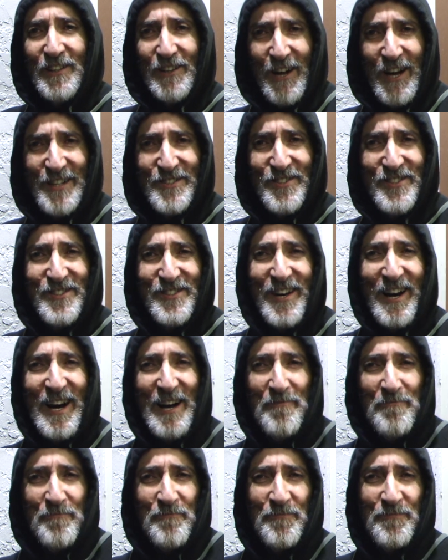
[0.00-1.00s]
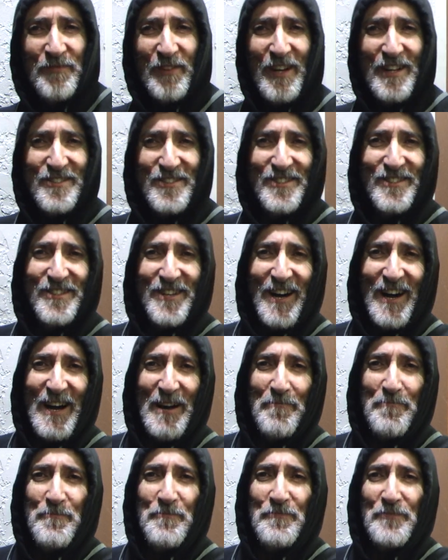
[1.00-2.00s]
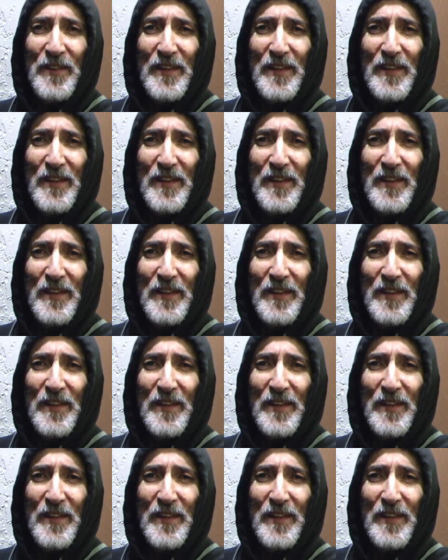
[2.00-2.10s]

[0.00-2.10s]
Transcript: Lots of time, lots of time.